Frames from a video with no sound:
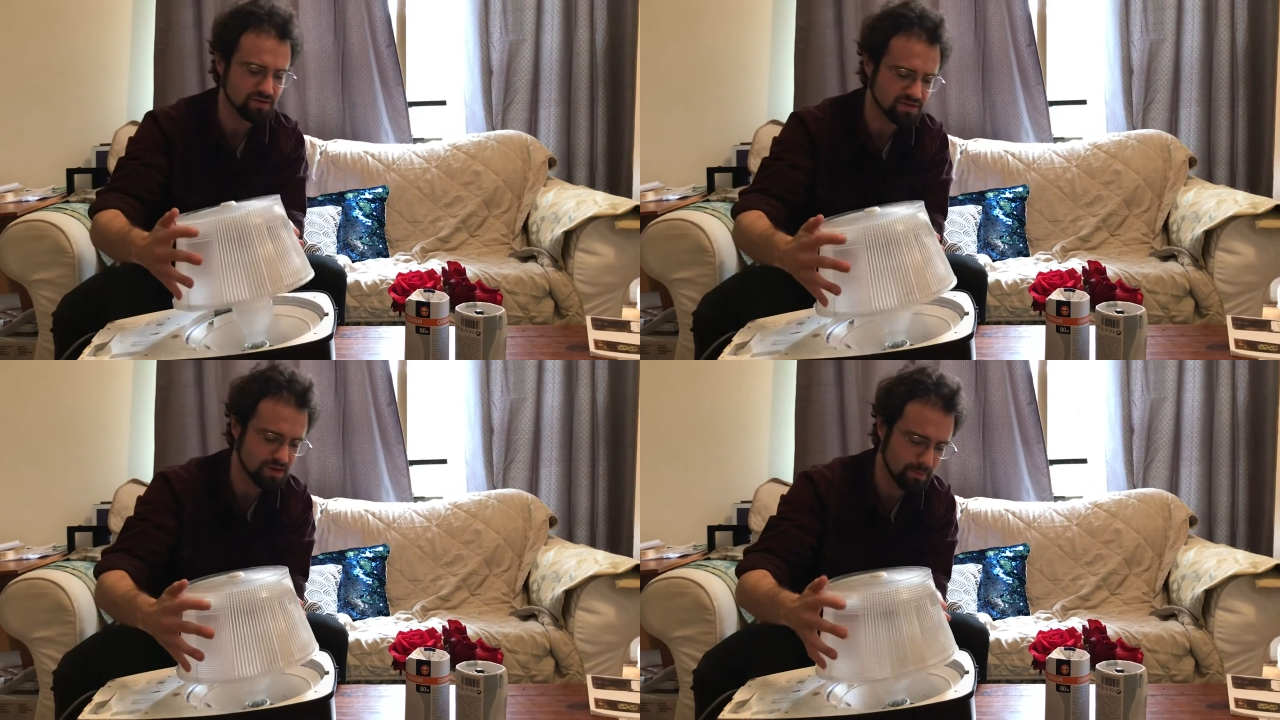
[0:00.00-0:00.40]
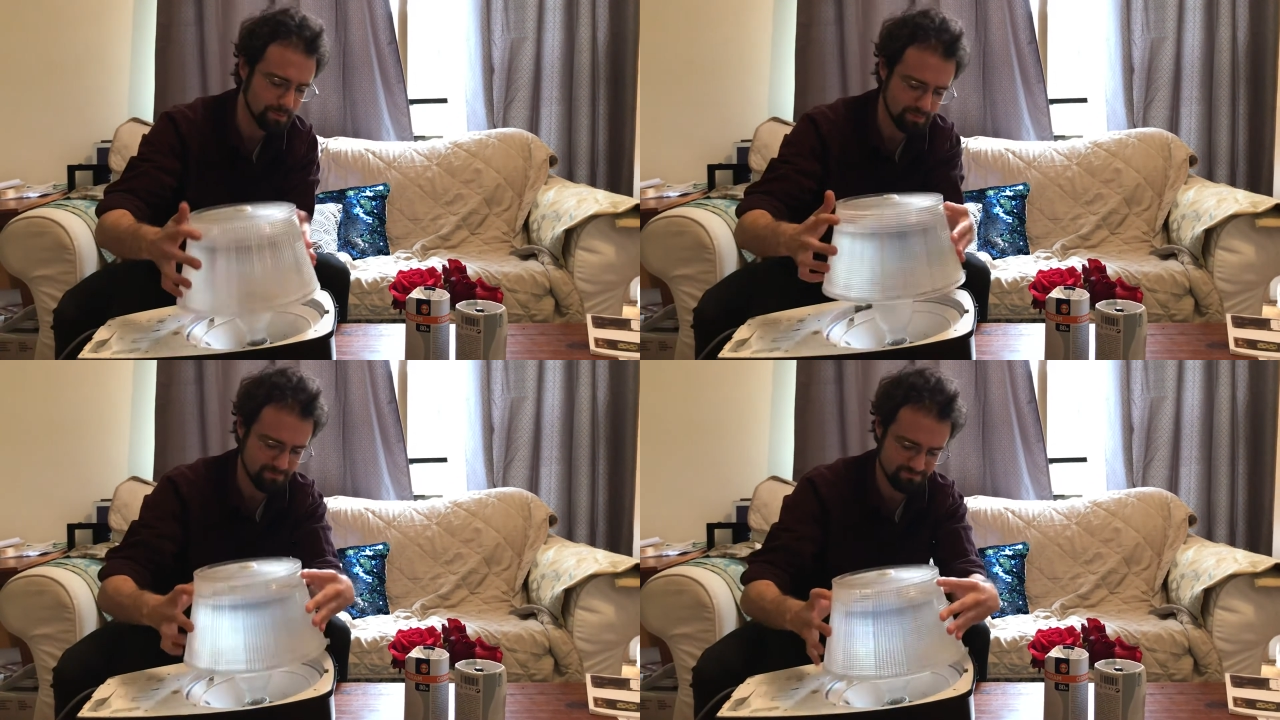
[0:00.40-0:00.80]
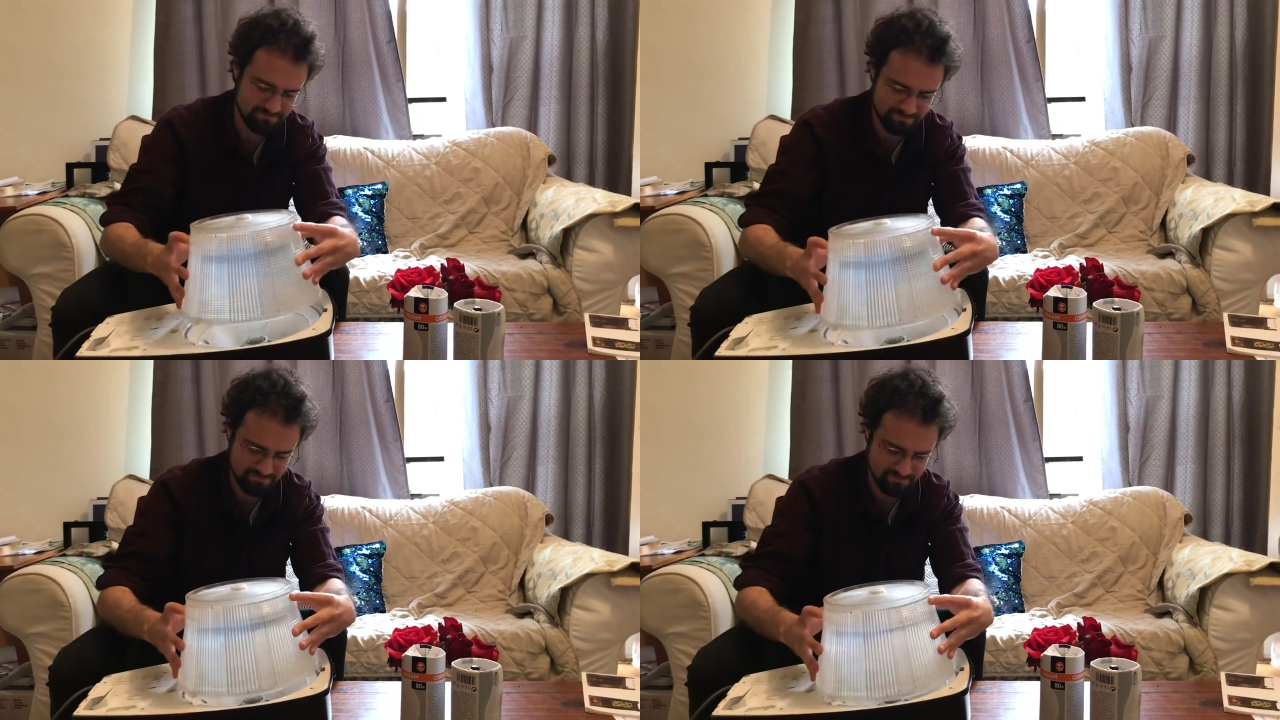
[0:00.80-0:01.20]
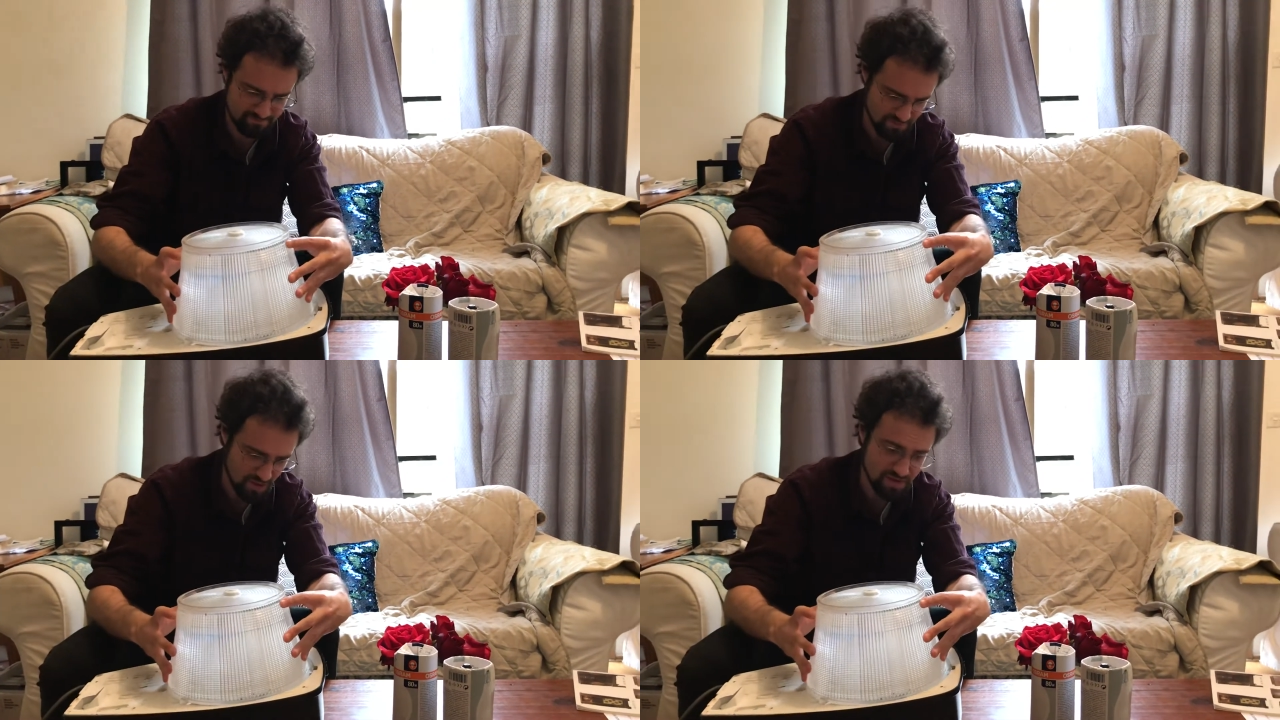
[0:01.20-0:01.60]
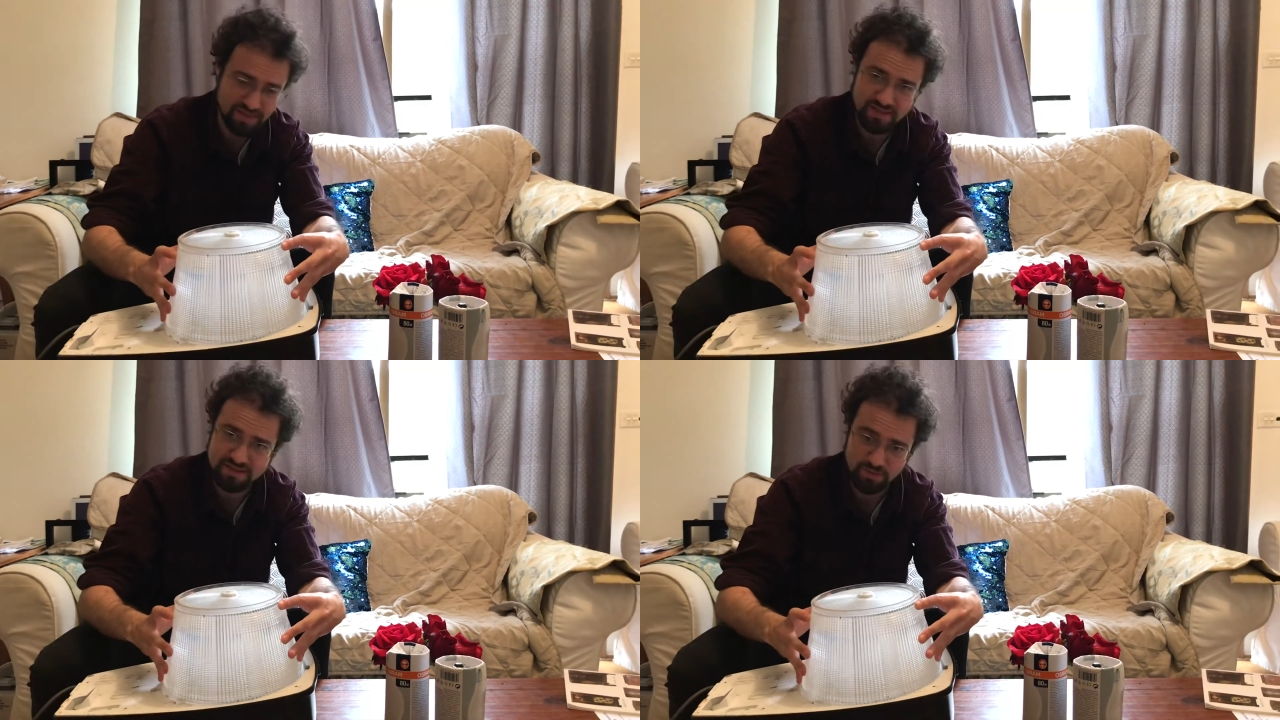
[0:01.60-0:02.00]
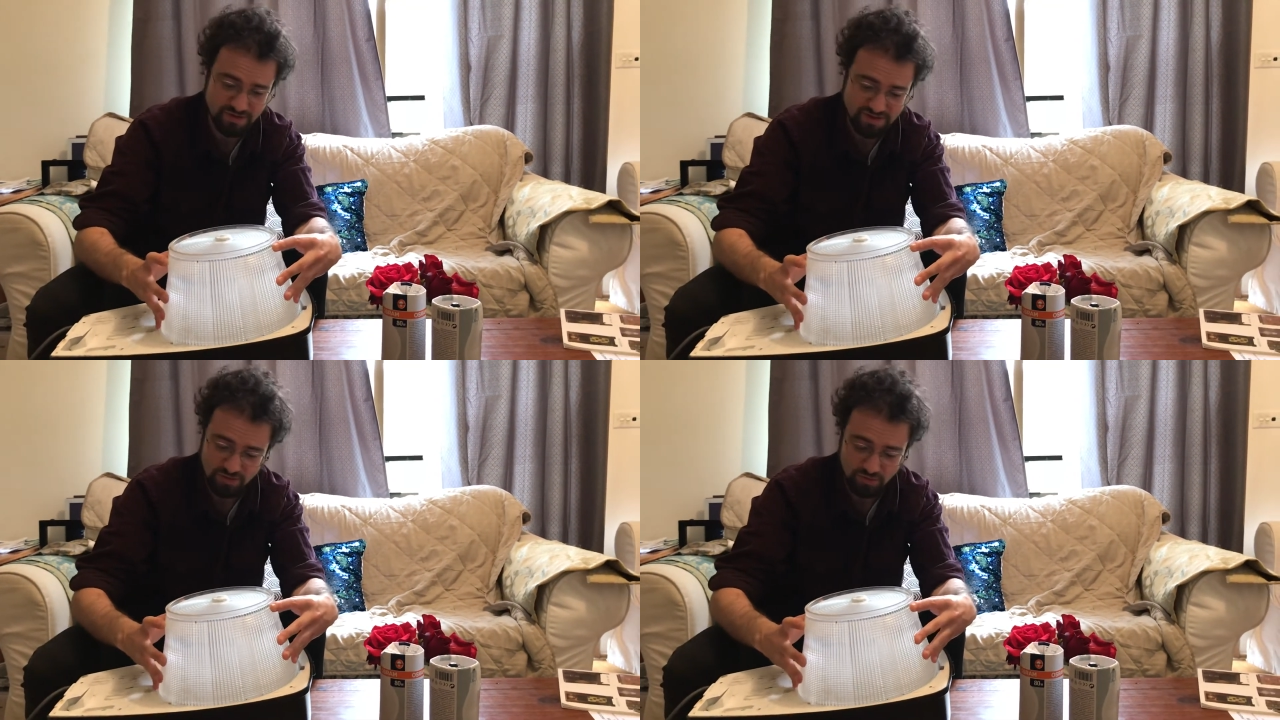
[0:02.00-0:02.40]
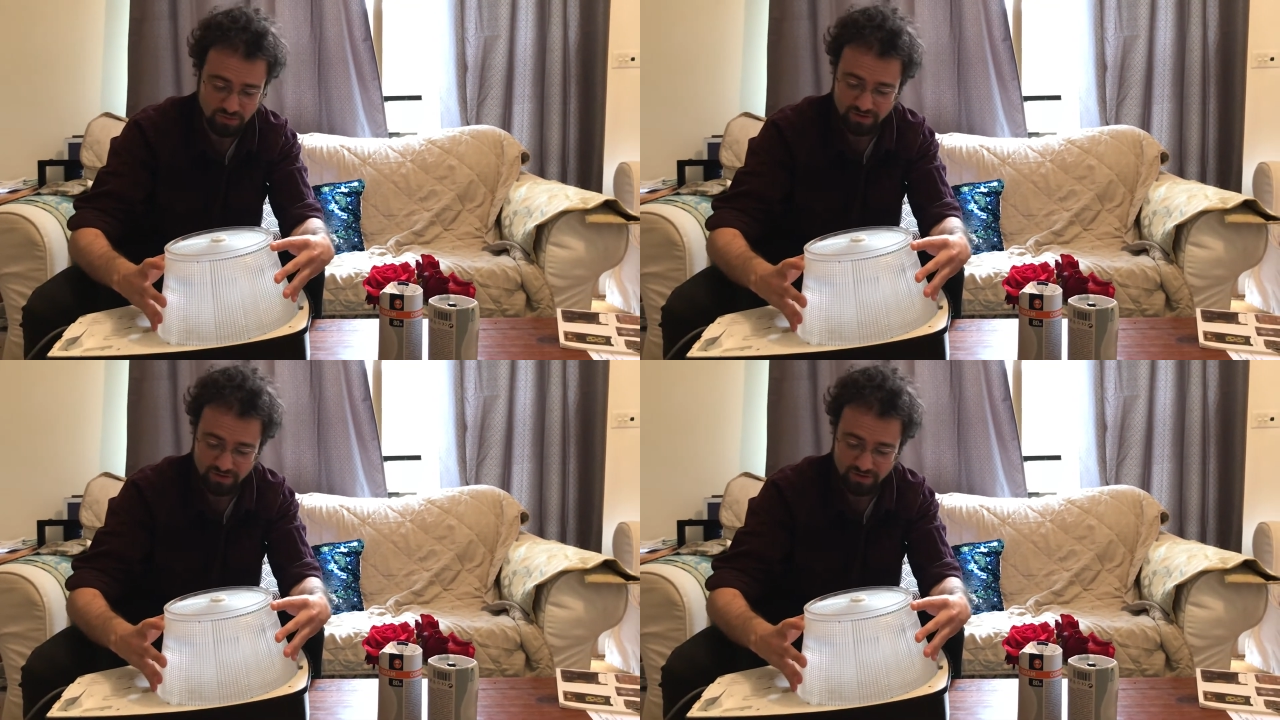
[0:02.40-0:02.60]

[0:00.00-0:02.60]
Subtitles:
top. I think that's what it's called.